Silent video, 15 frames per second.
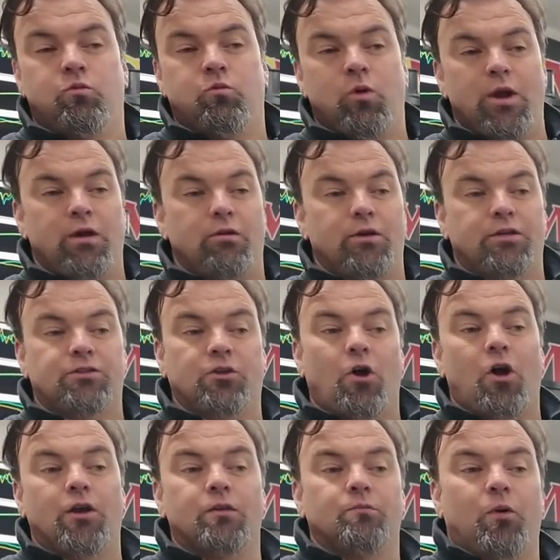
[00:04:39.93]
we're
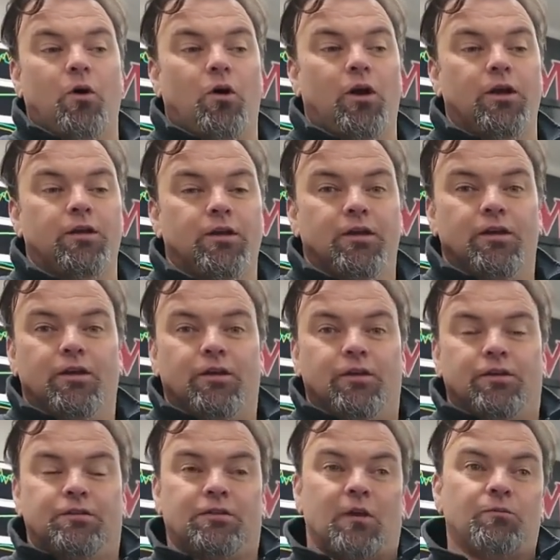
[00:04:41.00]
excited by
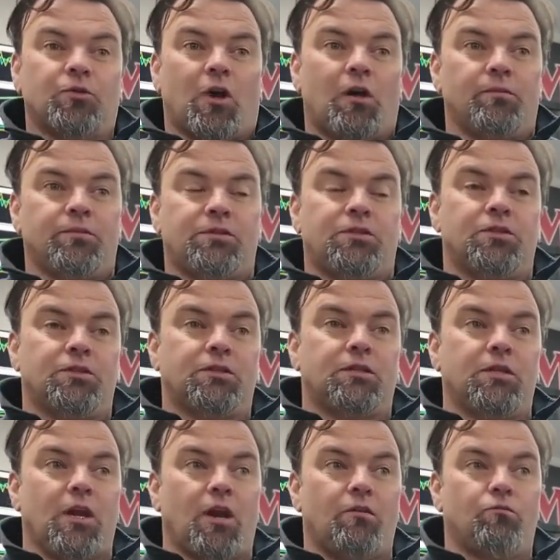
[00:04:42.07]
sometimes just,
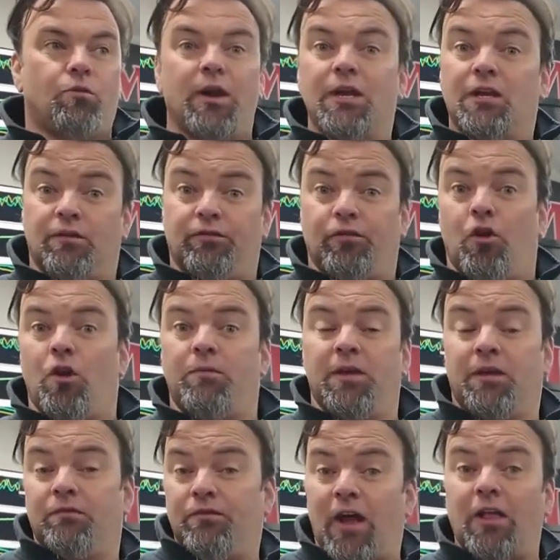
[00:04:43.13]
you know,
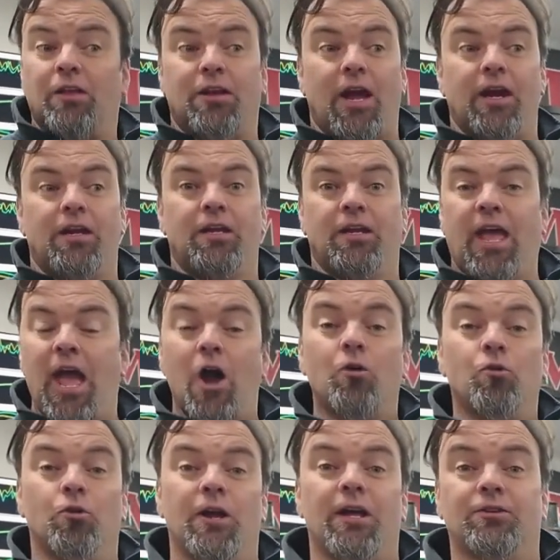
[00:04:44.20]
reconfirming and validating how
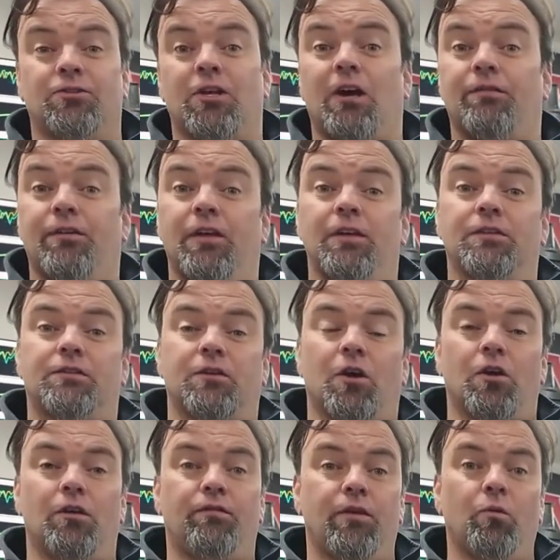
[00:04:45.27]
good our stuff is.
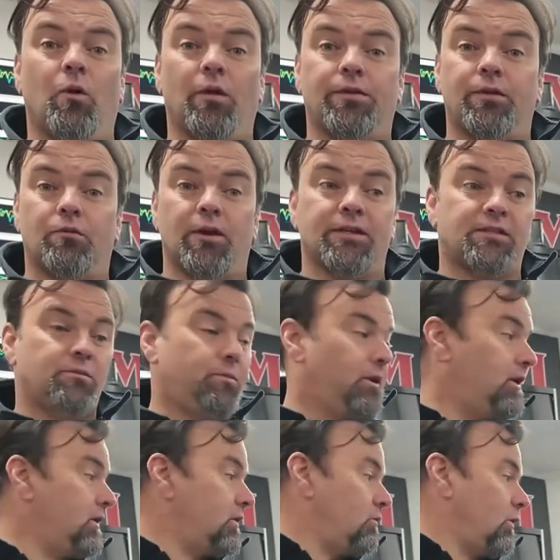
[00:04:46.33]
So if you want the
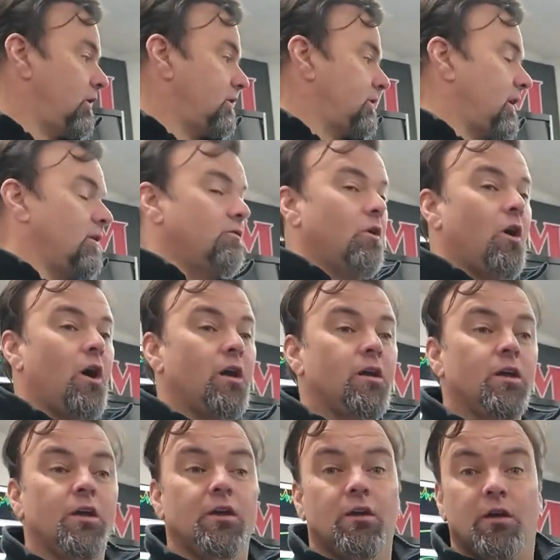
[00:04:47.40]
recipe and you want it done right,
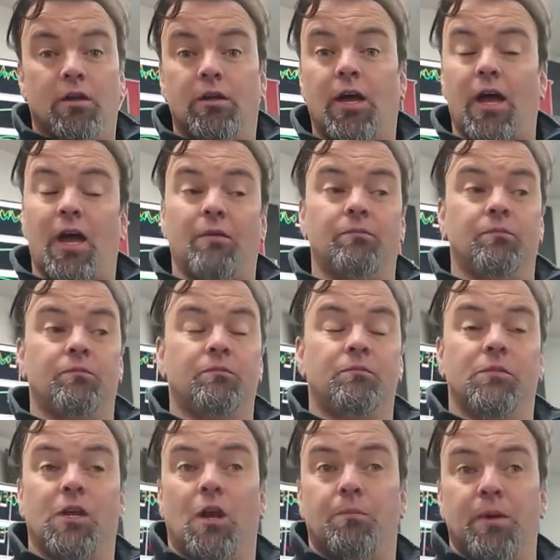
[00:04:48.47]
um,
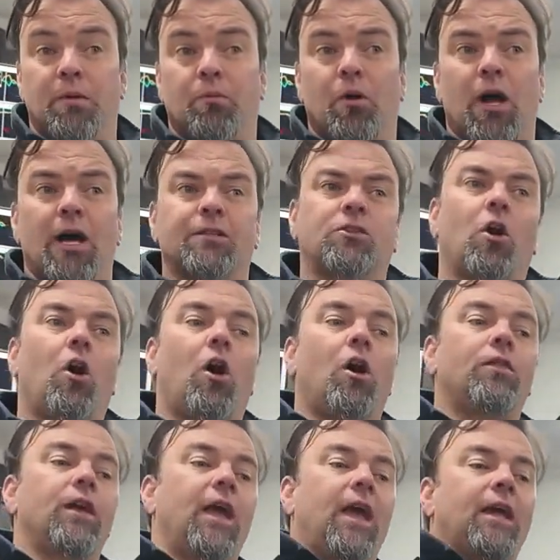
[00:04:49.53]
you know, people ask,
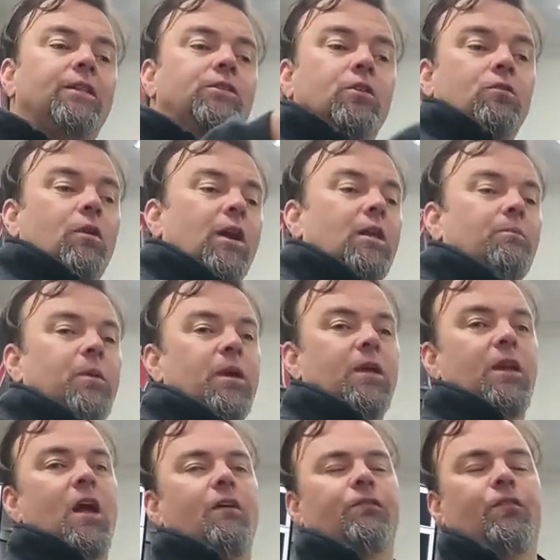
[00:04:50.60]
oh, the heads are already big
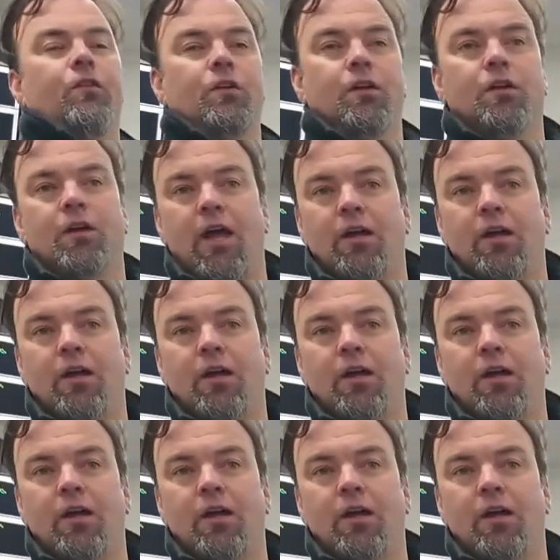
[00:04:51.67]
enough on a